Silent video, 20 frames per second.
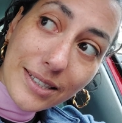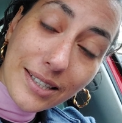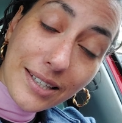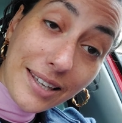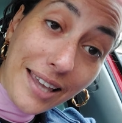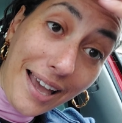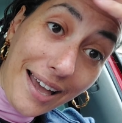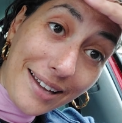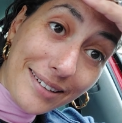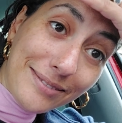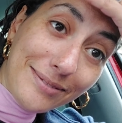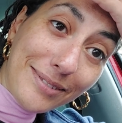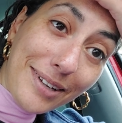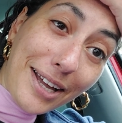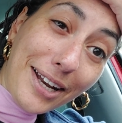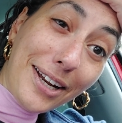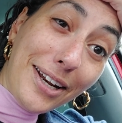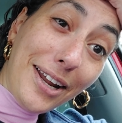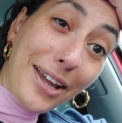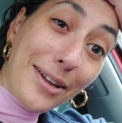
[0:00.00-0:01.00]
yeah, I
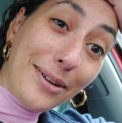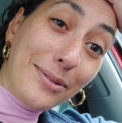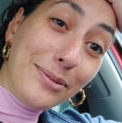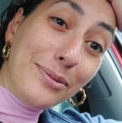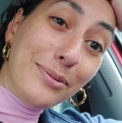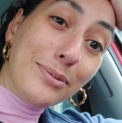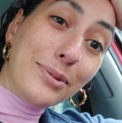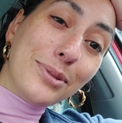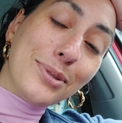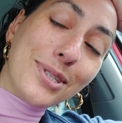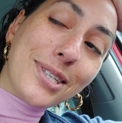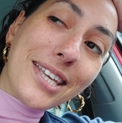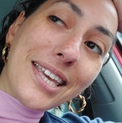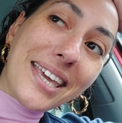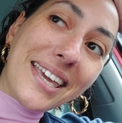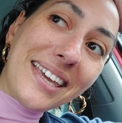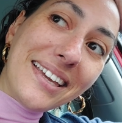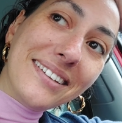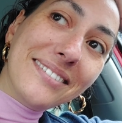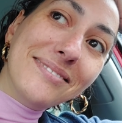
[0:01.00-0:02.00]
don't know, we'll
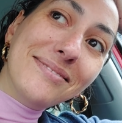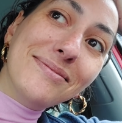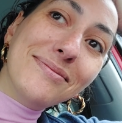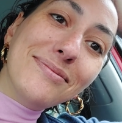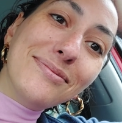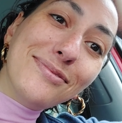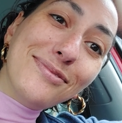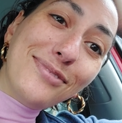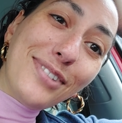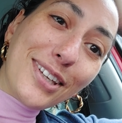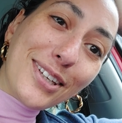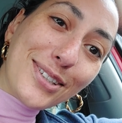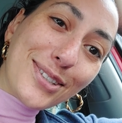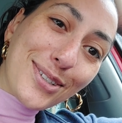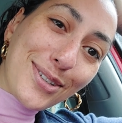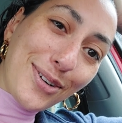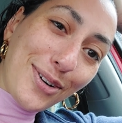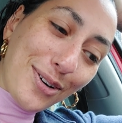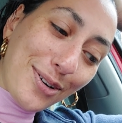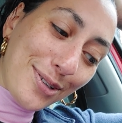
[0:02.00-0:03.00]
see. Fingers
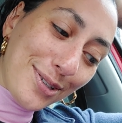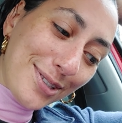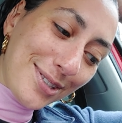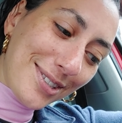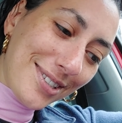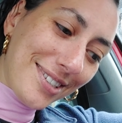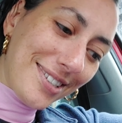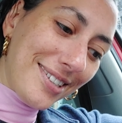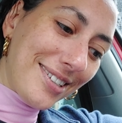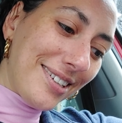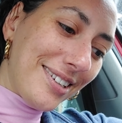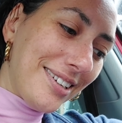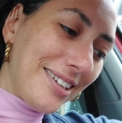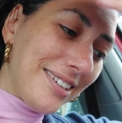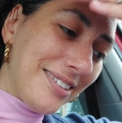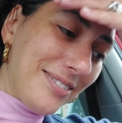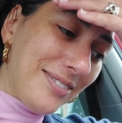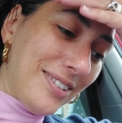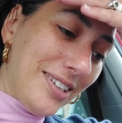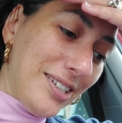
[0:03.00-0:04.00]
crossed,
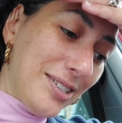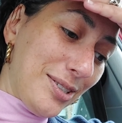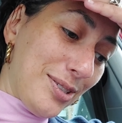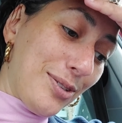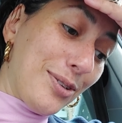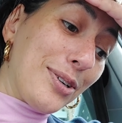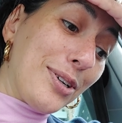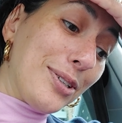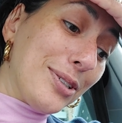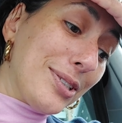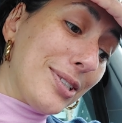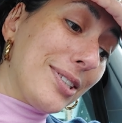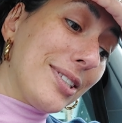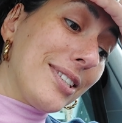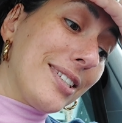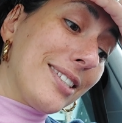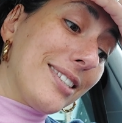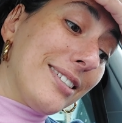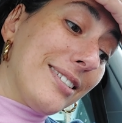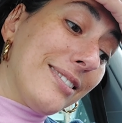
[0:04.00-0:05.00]
fingers
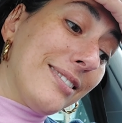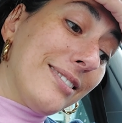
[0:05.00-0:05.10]
crossed.